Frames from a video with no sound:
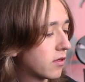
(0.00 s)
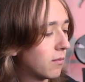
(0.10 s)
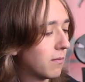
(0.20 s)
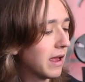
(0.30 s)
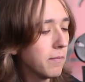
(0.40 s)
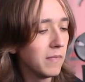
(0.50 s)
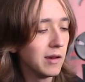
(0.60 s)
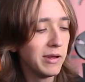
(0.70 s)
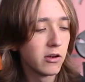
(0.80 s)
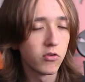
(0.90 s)
some
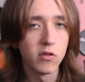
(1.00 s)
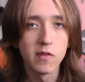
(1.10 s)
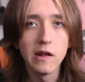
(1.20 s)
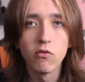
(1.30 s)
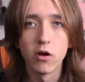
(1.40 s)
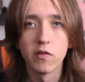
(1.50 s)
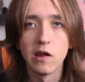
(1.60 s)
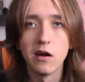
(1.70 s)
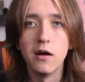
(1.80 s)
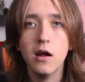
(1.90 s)
8mm steel rods
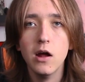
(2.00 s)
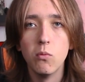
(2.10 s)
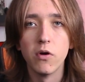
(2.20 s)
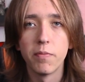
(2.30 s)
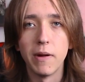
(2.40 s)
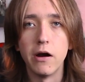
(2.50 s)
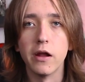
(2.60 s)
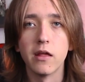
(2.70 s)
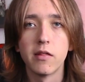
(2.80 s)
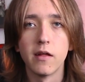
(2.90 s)
here with
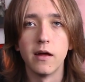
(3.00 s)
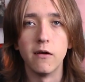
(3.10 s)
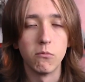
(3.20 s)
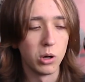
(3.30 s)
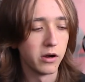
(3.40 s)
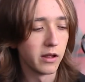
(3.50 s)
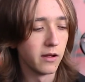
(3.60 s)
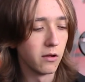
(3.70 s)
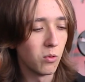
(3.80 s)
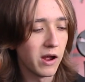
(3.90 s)
bearings uh, where
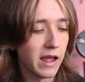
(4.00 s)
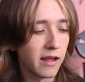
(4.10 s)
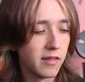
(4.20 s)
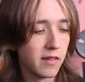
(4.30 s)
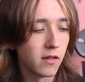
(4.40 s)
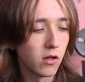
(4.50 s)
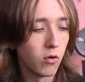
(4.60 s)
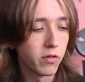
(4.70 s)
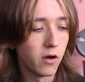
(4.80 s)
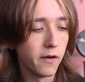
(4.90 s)
the Y-axis
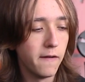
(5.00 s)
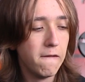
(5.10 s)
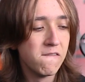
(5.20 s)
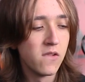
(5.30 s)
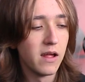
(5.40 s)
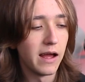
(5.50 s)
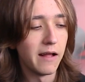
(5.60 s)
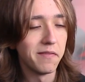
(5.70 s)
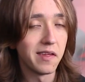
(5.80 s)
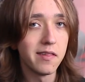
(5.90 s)
goes on.
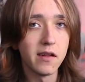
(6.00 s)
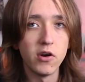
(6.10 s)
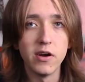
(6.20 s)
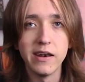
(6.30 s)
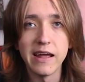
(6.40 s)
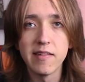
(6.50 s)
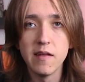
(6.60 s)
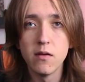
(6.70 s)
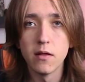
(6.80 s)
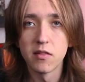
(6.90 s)
And since they're
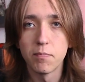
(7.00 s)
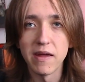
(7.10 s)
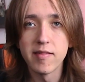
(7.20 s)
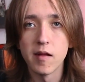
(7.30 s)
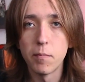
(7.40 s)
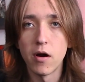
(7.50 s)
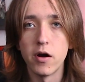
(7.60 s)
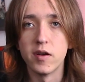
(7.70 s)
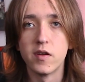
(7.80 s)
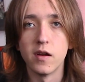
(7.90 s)
nicely spaced
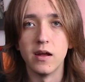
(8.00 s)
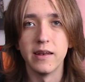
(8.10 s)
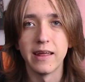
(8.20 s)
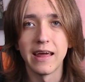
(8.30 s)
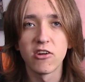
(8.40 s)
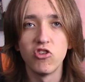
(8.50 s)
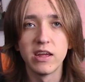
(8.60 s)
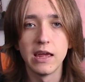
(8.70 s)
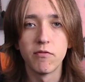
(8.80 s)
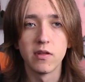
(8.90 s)
apart, uh, that
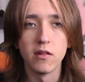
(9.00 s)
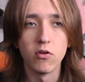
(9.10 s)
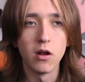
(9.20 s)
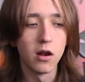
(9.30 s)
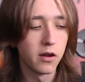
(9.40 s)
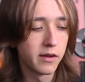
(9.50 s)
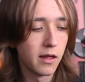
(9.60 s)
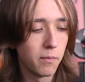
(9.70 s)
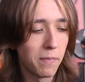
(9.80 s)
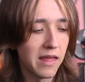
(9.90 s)
actually gives
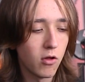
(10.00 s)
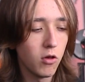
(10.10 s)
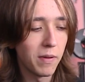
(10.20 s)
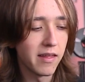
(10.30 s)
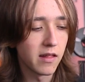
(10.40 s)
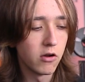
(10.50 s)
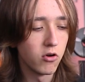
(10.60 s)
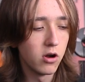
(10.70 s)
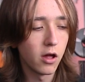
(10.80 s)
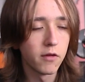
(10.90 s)
the whole base
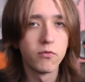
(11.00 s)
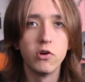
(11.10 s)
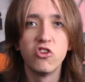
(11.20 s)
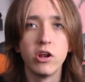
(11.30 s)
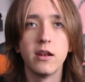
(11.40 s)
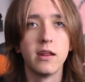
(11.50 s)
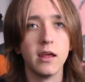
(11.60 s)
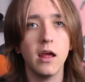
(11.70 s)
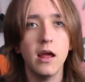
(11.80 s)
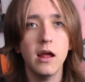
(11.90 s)
a lot of
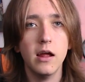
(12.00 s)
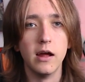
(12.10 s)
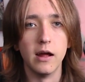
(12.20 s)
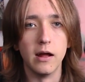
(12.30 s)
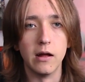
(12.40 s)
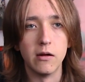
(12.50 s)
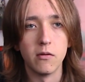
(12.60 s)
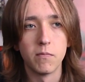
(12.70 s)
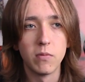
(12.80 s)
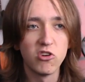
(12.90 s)
rigidity, uh,
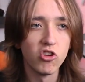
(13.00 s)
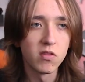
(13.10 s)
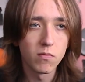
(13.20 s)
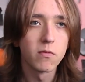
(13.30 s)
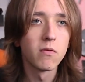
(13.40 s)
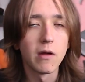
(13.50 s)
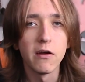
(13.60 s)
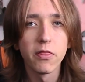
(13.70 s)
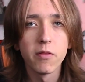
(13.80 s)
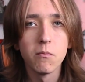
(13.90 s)
which is,
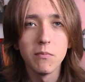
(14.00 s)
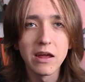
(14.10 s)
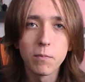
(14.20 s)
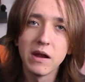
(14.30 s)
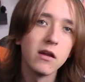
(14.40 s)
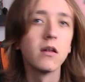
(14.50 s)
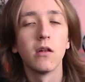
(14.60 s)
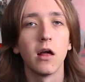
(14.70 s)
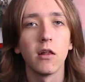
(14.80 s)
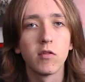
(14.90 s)
in my
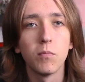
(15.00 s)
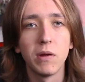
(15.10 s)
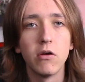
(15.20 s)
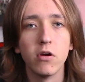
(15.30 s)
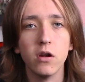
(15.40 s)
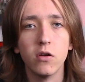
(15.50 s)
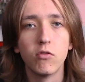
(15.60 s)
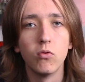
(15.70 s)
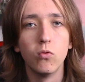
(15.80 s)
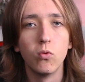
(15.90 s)
opinion, a lot superior
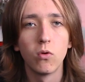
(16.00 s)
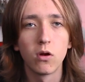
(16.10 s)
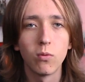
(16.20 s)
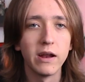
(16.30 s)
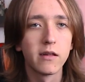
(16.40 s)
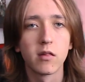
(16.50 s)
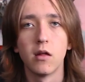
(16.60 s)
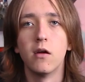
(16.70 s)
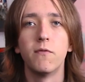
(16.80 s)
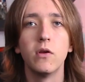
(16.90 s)
to quite
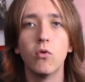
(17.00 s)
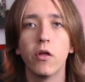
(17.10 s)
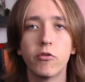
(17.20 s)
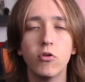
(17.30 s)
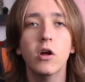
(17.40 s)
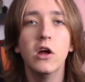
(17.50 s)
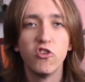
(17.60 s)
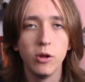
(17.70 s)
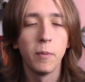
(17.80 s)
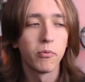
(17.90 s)
a few other
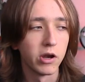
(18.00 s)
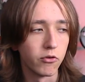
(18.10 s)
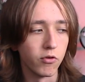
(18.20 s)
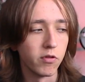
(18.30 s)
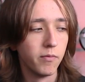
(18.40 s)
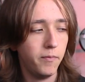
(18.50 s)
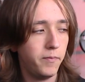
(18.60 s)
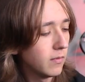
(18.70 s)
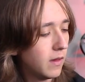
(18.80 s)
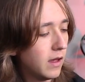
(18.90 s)
cheap printers.
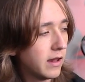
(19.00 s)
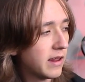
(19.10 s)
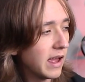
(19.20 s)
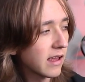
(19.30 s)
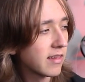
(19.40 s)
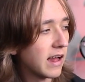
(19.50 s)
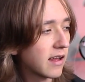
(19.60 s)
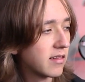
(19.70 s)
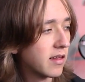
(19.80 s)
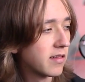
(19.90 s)
The
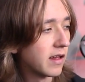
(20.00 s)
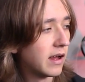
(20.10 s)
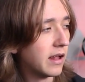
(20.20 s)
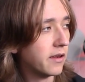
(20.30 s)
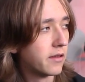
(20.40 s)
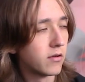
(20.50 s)
x-axis and